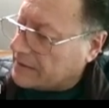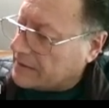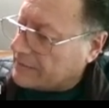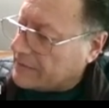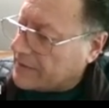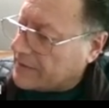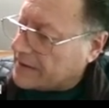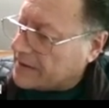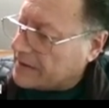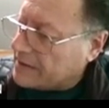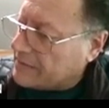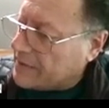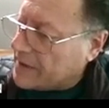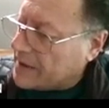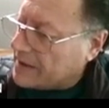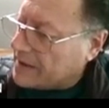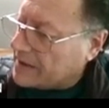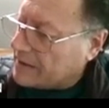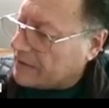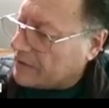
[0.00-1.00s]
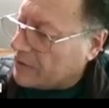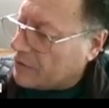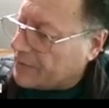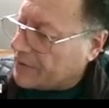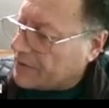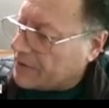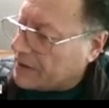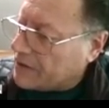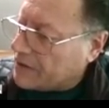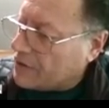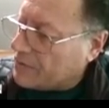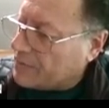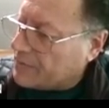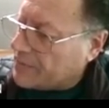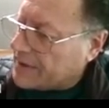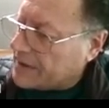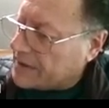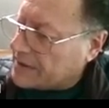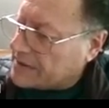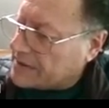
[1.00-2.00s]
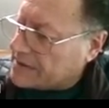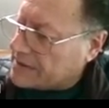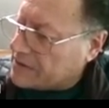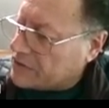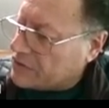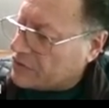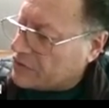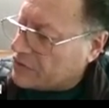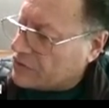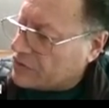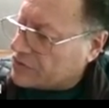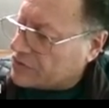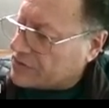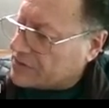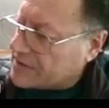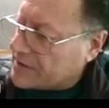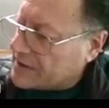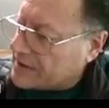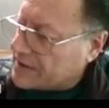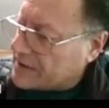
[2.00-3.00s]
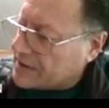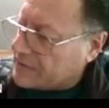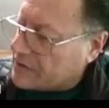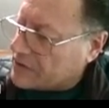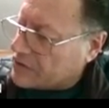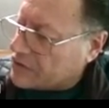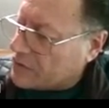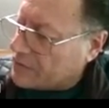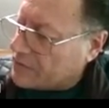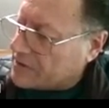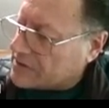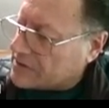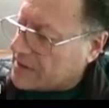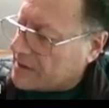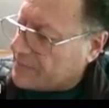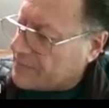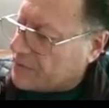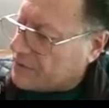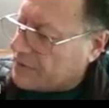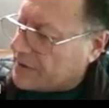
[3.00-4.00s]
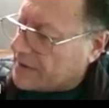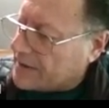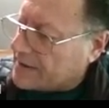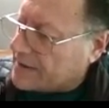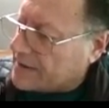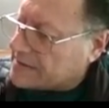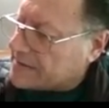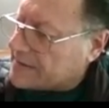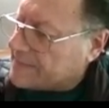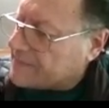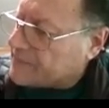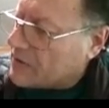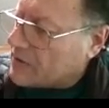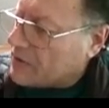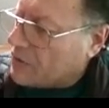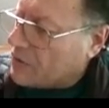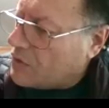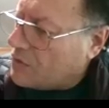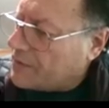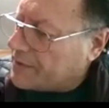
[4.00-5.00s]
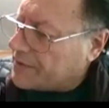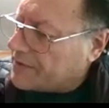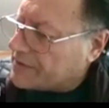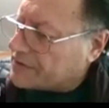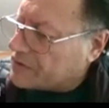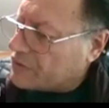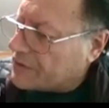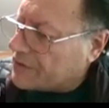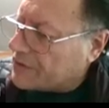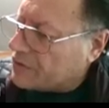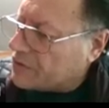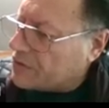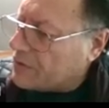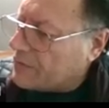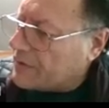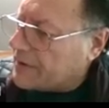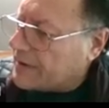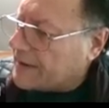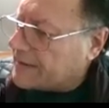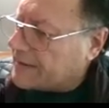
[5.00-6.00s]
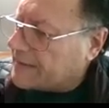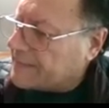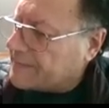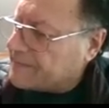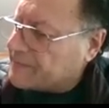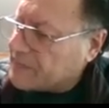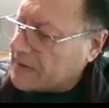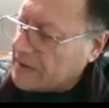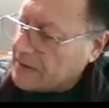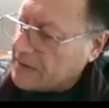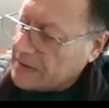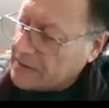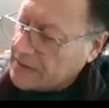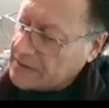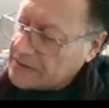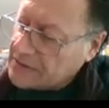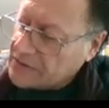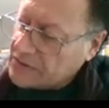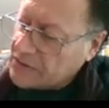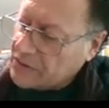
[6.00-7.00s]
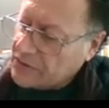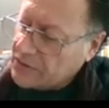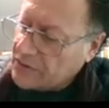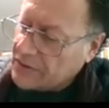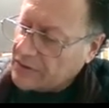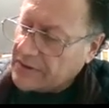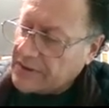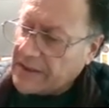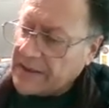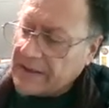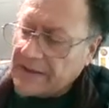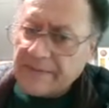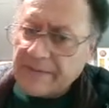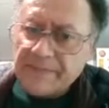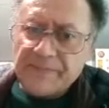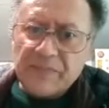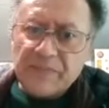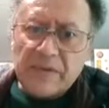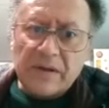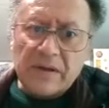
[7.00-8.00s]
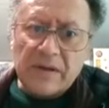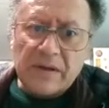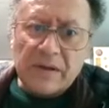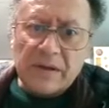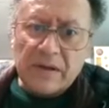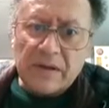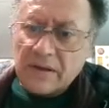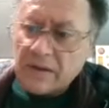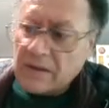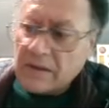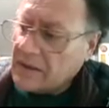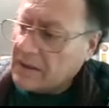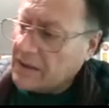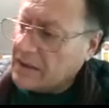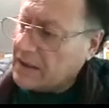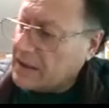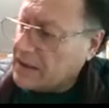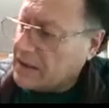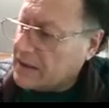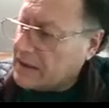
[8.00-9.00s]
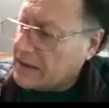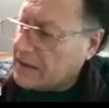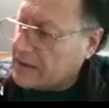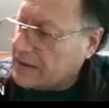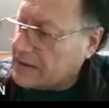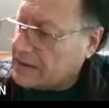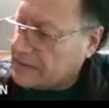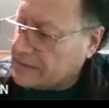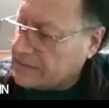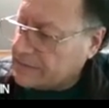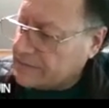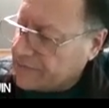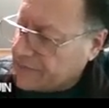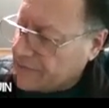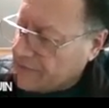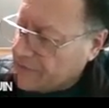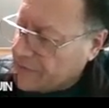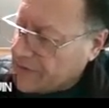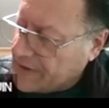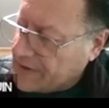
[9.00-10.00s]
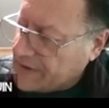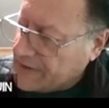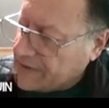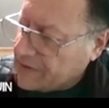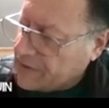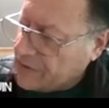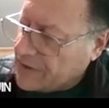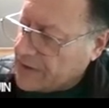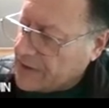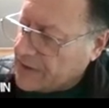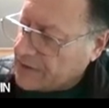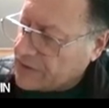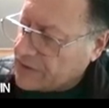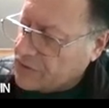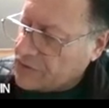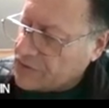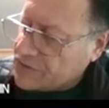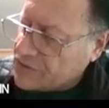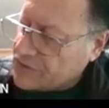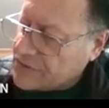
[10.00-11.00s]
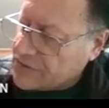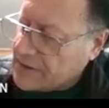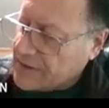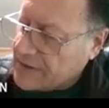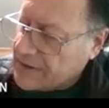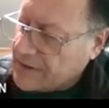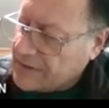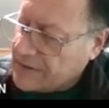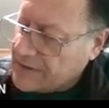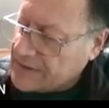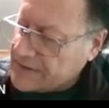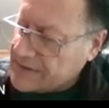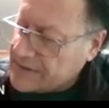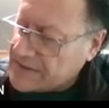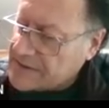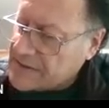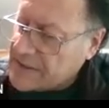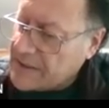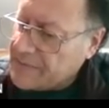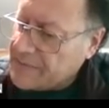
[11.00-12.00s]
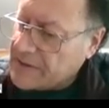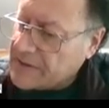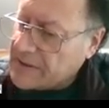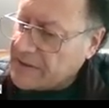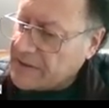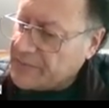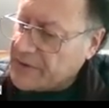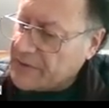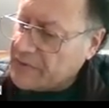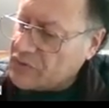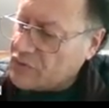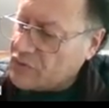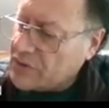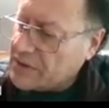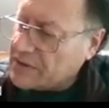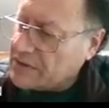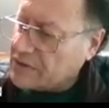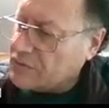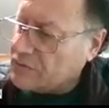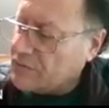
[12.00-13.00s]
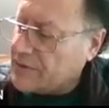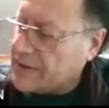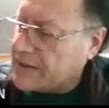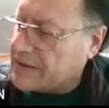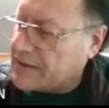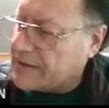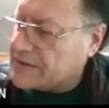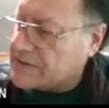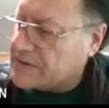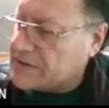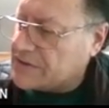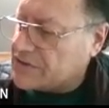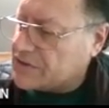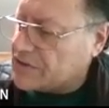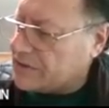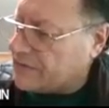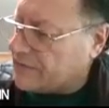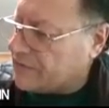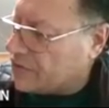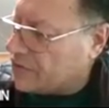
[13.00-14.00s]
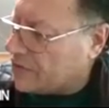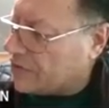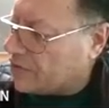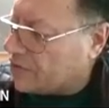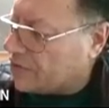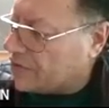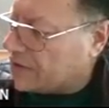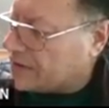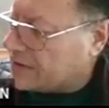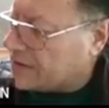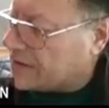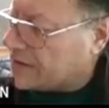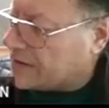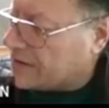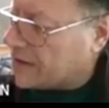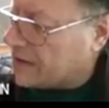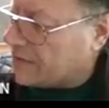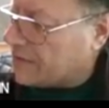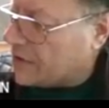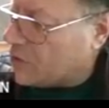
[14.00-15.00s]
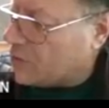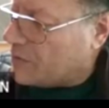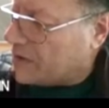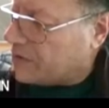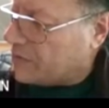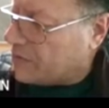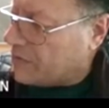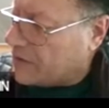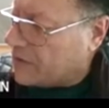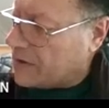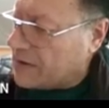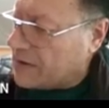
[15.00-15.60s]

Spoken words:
divided by, open another parenthesis, you use the standard deviation of the sample S over the square root of n. So then from here you can use this step and the previous one to make a decision if you are working the critical value method.